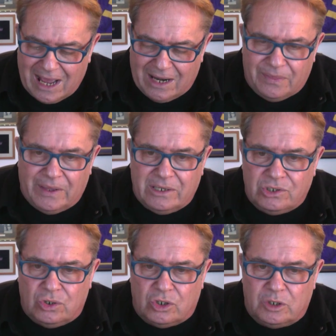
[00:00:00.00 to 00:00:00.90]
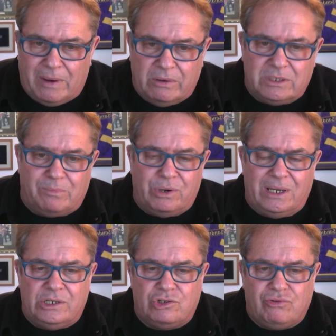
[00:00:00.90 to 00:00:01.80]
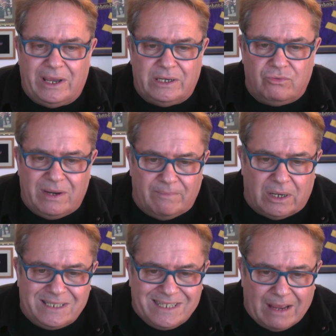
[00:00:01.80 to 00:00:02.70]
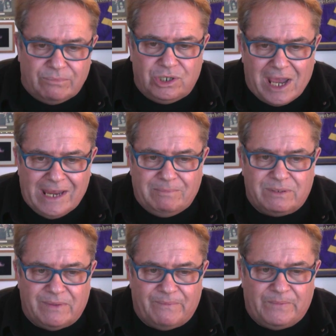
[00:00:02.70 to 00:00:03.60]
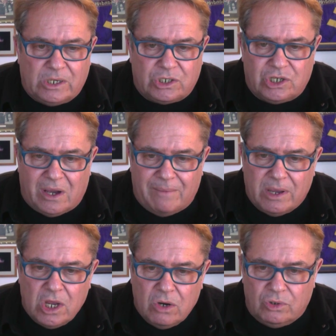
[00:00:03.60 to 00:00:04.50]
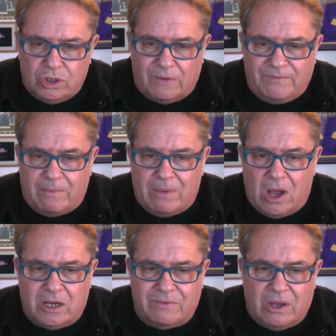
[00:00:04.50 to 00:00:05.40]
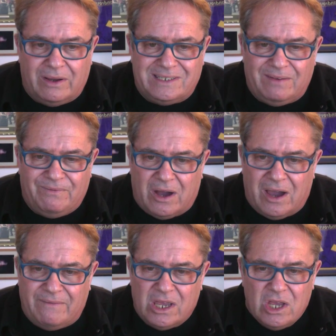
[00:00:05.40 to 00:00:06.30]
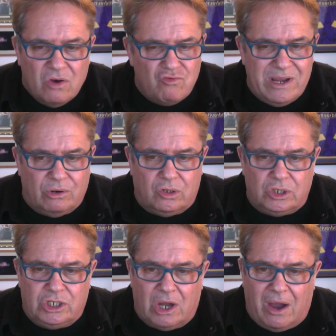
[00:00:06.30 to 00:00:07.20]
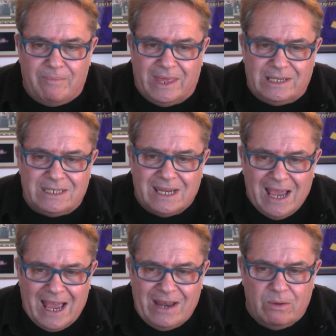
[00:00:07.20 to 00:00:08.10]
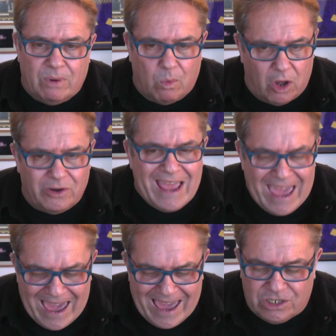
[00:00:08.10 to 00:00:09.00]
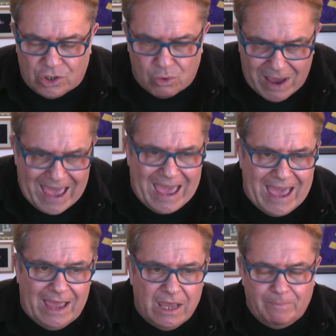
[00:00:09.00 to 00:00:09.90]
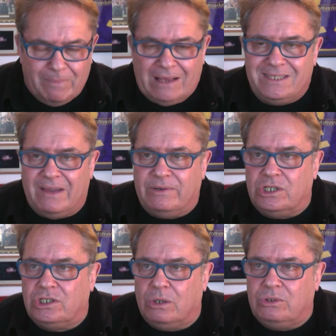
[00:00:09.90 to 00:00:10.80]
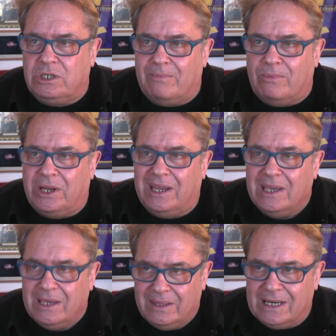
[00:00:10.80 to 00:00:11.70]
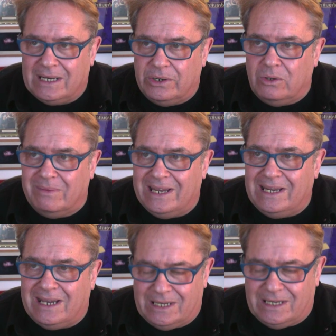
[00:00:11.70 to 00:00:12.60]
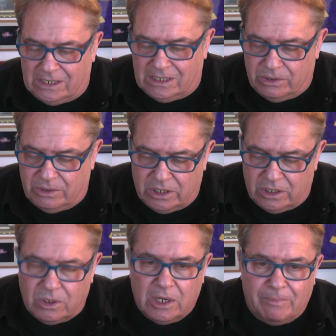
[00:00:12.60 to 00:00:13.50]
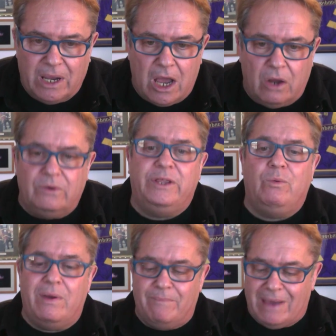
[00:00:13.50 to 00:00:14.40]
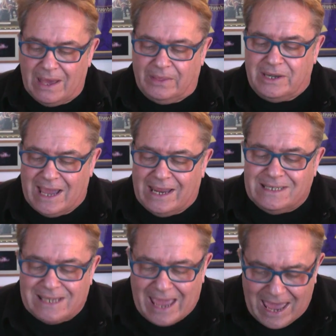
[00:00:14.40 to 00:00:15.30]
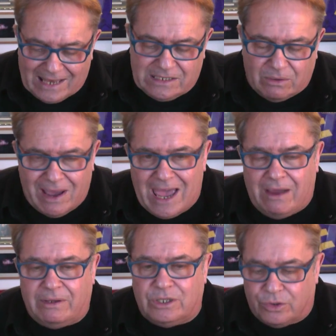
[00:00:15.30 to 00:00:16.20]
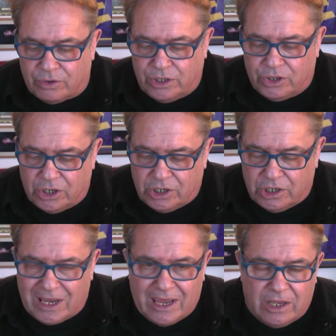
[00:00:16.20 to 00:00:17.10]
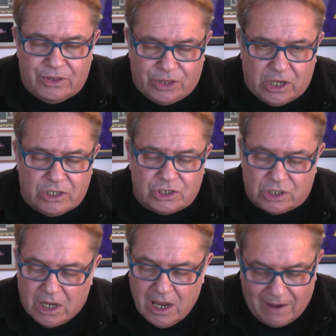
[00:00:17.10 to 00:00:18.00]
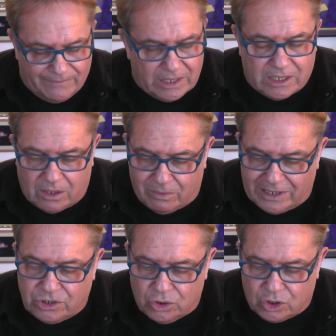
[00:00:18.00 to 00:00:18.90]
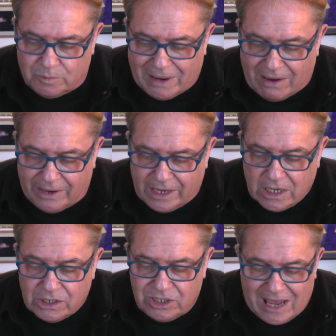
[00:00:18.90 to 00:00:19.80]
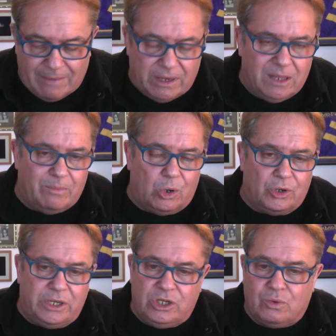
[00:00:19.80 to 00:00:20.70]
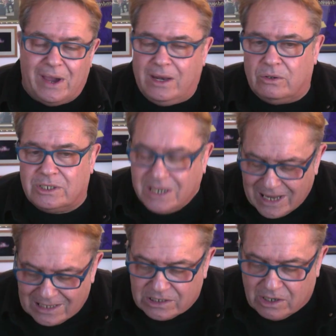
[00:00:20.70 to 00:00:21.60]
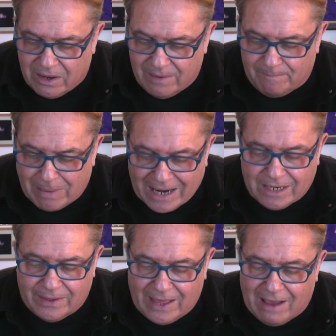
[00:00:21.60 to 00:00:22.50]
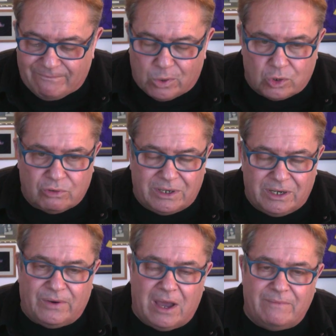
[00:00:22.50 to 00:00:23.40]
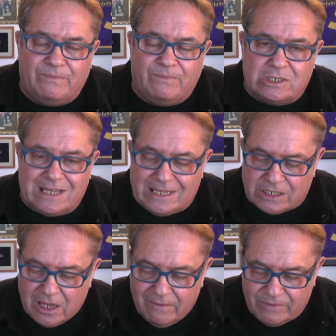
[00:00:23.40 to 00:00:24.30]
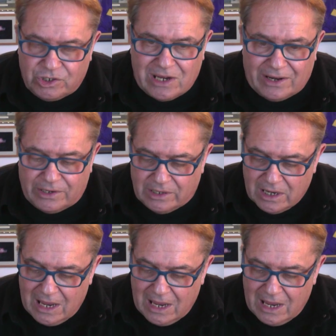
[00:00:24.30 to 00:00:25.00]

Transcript: and I think George Bowie is a brilliant trainer. Ridden by Sam James for the first time. Runs off a mark of 95. Real good type this. And number 1, Air to Air. About 7-2 to your money. It'll do me and it'll do you. My only win bet of the day is air to air in the 3:30 at THIRSK. I think it'll win. George Bowie. Chairman of the board each way. Looks a cast iron bank of that. 4.25 at Boss Class for Shannon.